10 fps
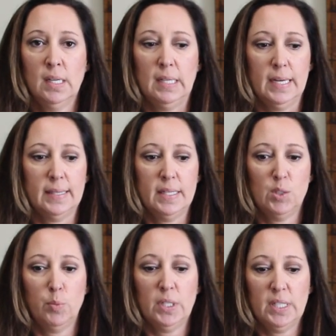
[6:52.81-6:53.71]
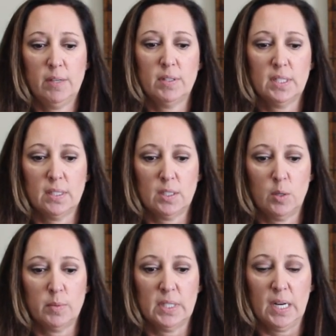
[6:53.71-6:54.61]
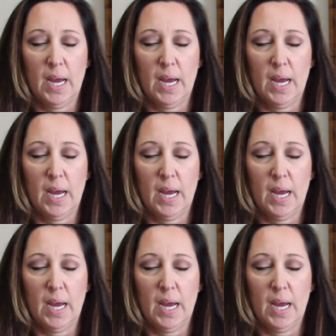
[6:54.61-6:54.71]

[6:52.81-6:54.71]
Like these belief systems that